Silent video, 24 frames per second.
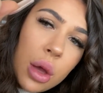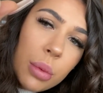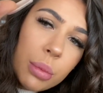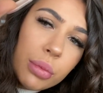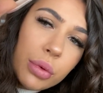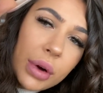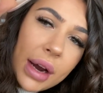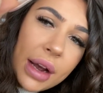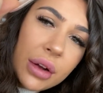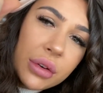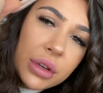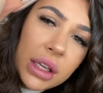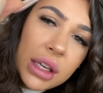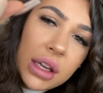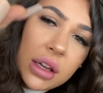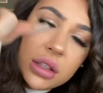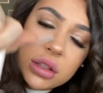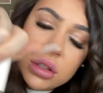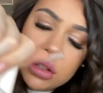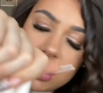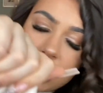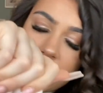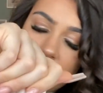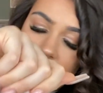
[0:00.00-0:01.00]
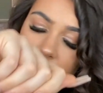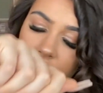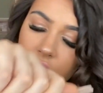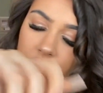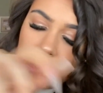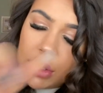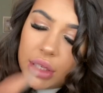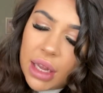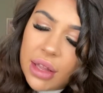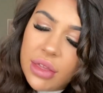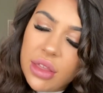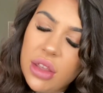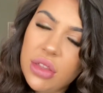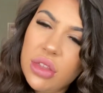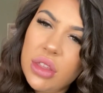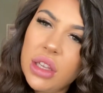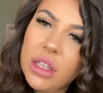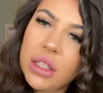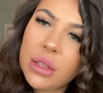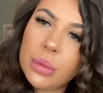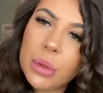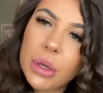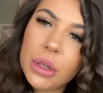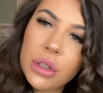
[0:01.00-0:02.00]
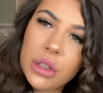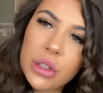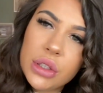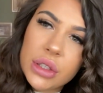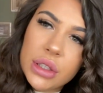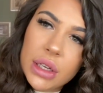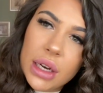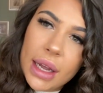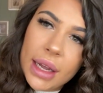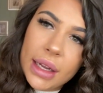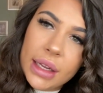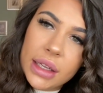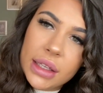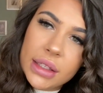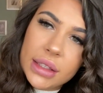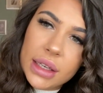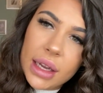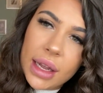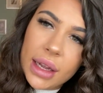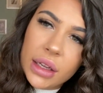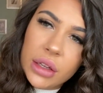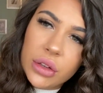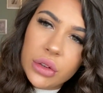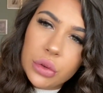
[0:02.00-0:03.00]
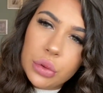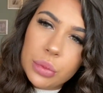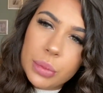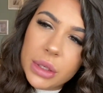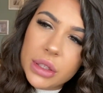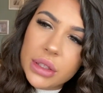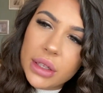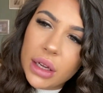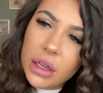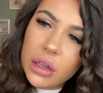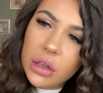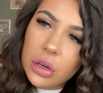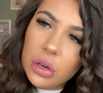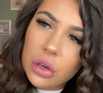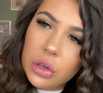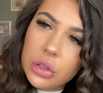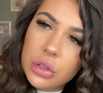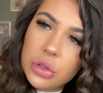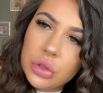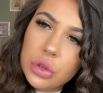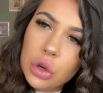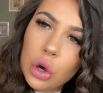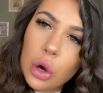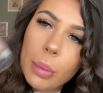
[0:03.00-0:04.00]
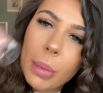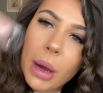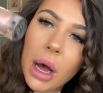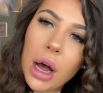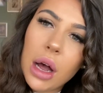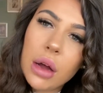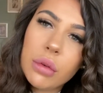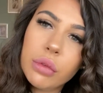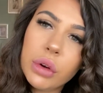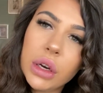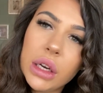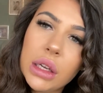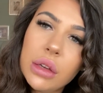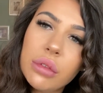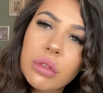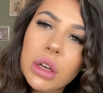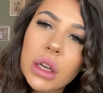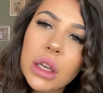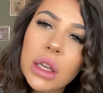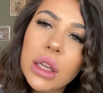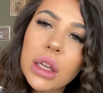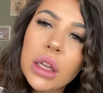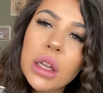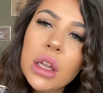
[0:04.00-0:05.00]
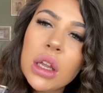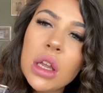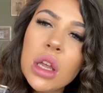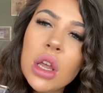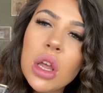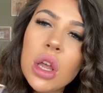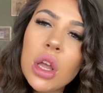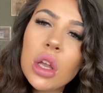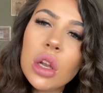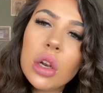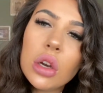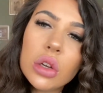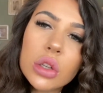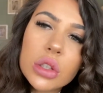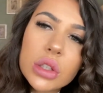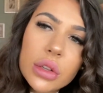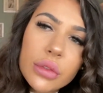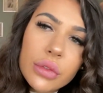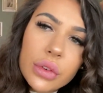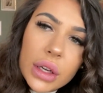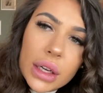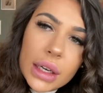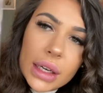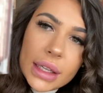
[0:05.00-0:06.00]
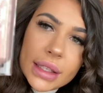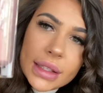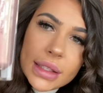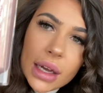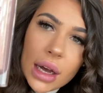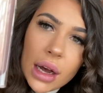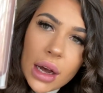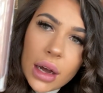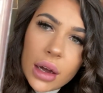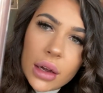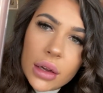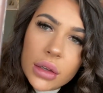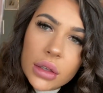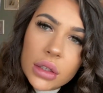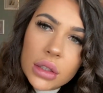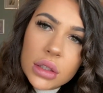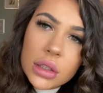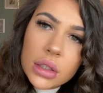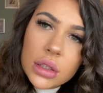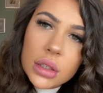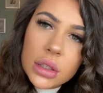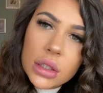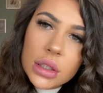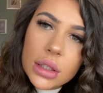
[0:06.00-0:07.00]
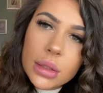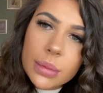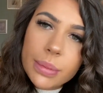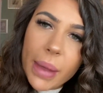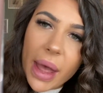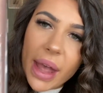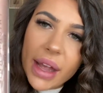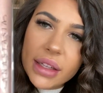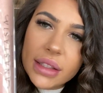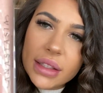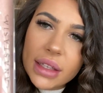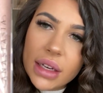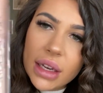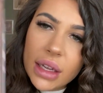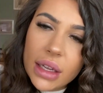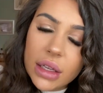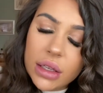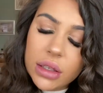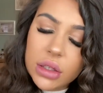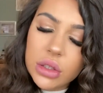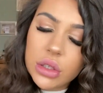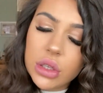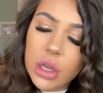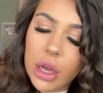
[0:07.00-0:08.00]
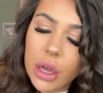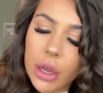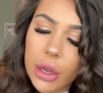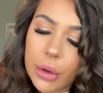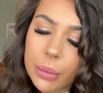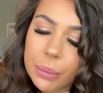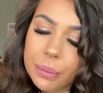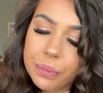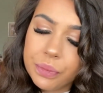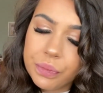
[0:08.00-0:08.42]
browny undertones, and then this one looks like it's like a, almost like a gloss topper, really really lots of glitter specks in it. So